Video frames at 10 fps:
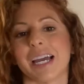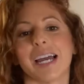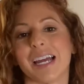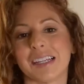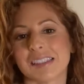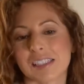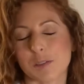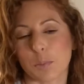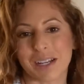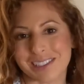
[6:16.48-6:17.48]

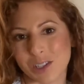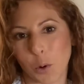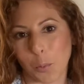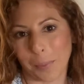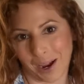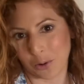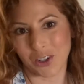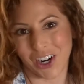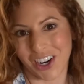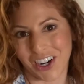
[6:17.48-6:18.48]
Espresso
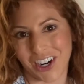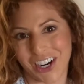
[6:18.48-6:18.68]
powder.